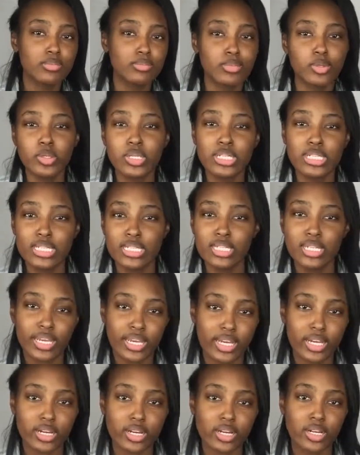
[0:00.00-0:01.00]
Beauty Lean
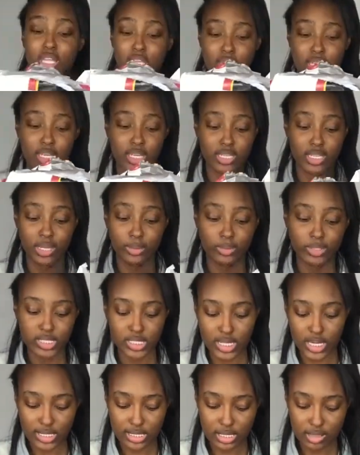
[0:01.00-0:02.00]
Hair. Yeah, they
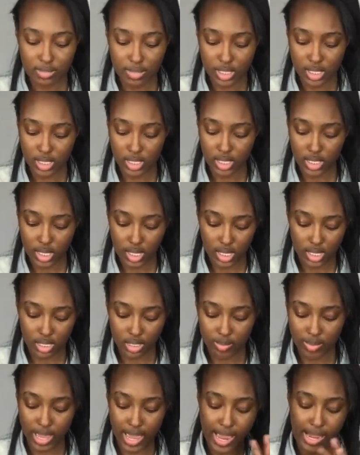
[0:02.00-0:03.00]
reached out to me
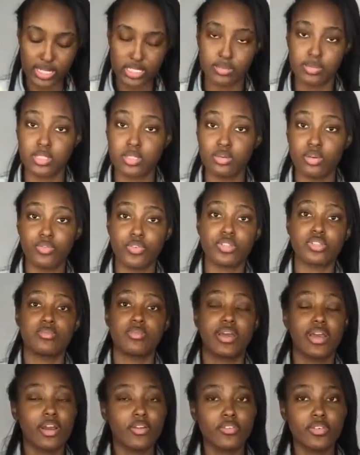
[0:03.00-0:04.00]
and asked me to review
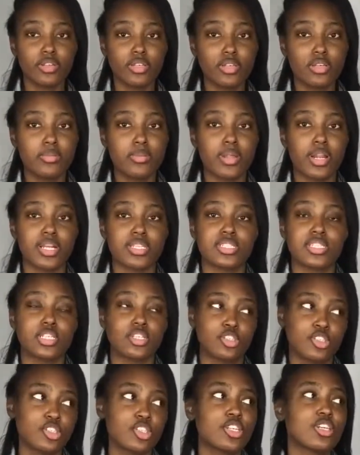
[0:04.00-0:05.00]
some hair for them, and I
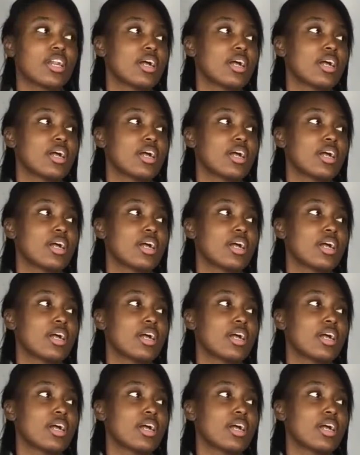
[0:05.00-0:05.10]
said sure.